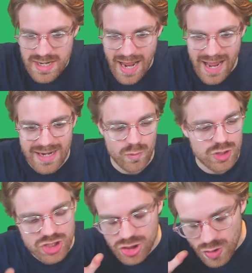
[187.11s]
And we're
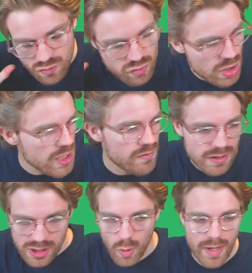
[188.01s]
just going to do a really, really
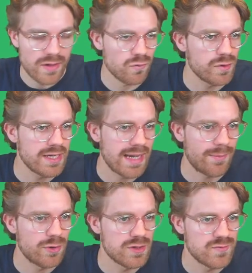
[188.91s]
quick recap
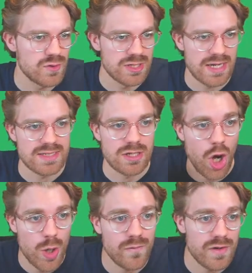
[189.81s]
of those food tests. And
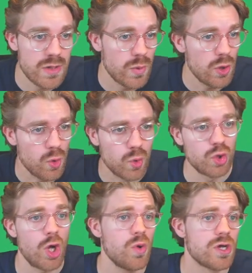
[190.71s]
hopefully we all
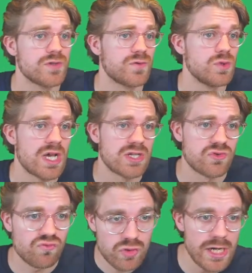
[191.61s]
know those food tests
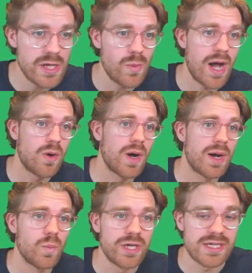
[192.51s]
really well
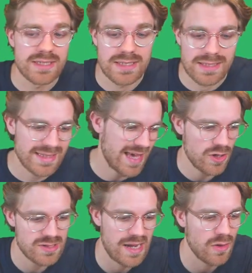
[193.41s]
and we can get
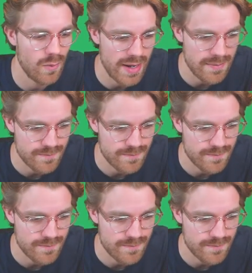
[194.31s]
those out of the way.